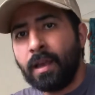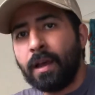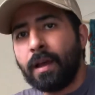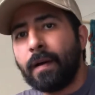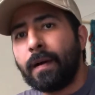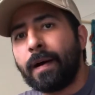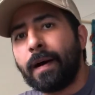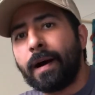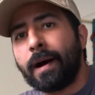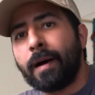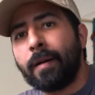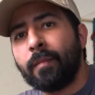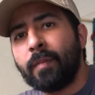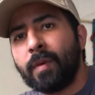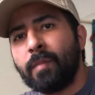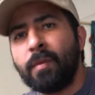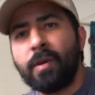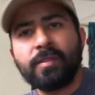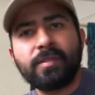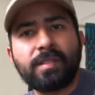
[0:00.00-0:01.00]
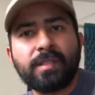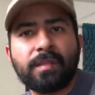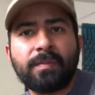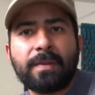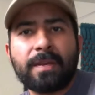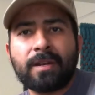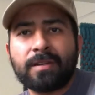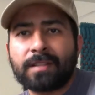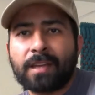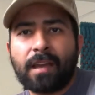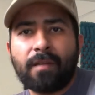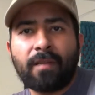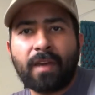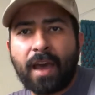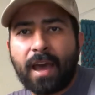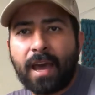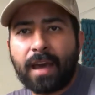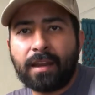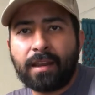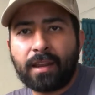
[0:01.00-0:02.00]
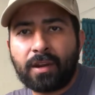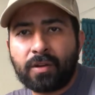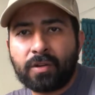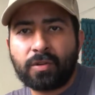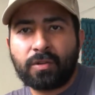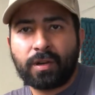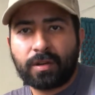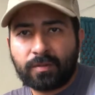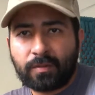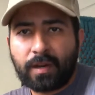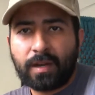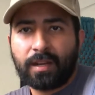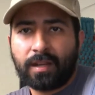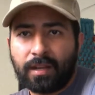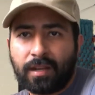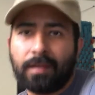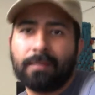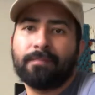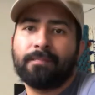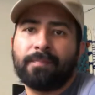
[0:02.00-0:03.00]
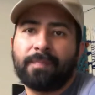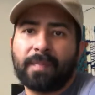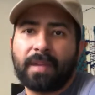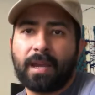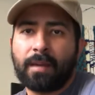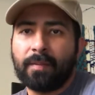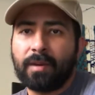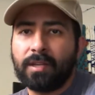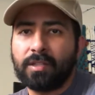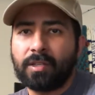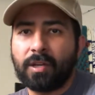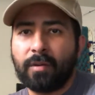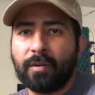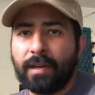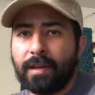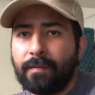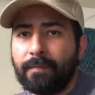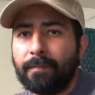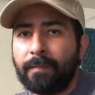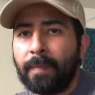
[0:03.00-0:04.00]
But most of the speakers I've had that are direct radiating, I'm going to tow in.